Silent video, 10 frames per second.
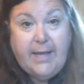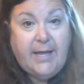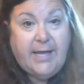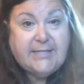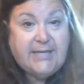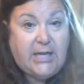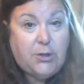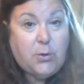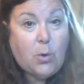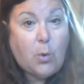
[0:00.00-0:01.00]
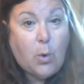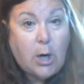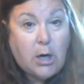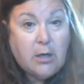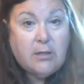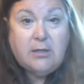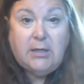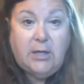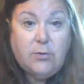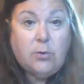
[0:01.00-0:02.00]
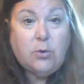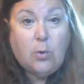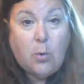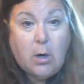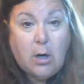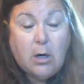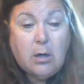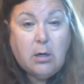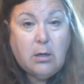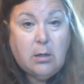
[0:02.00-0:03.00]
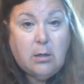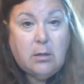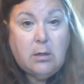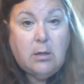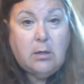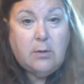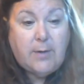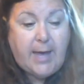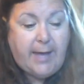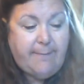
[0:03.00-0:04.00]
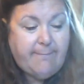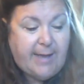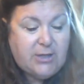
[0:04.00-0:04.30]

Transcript: It's either or, neither nor. Okay? Make